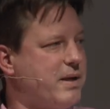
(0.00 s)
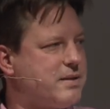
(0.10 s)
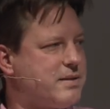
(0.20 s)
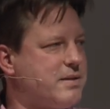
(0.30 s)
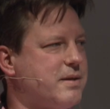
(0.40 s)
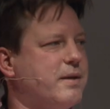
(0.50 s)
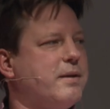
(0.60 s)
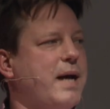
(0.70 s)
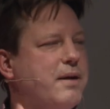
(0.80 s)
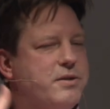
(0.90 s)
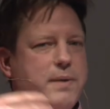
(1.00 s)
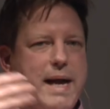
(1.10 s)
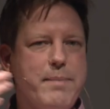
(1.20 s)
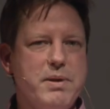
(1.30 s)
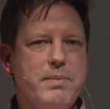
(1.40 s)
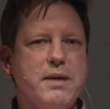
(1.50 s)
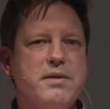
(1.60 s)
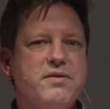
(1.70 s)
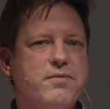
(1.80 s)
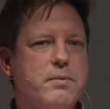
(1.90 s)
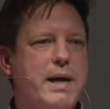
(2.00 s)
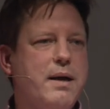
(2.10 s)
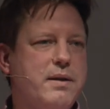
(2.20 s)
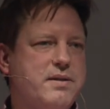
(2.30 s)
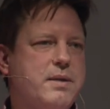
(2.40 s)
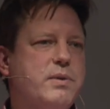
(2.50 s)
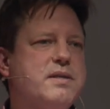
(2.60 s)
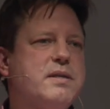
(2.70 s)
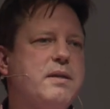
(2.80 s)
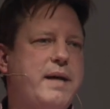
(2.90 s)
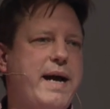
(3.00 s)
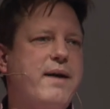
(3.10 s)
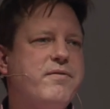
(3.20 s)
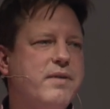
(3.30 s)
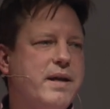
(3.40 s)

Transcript: This is not too happy about these formalities that we still have.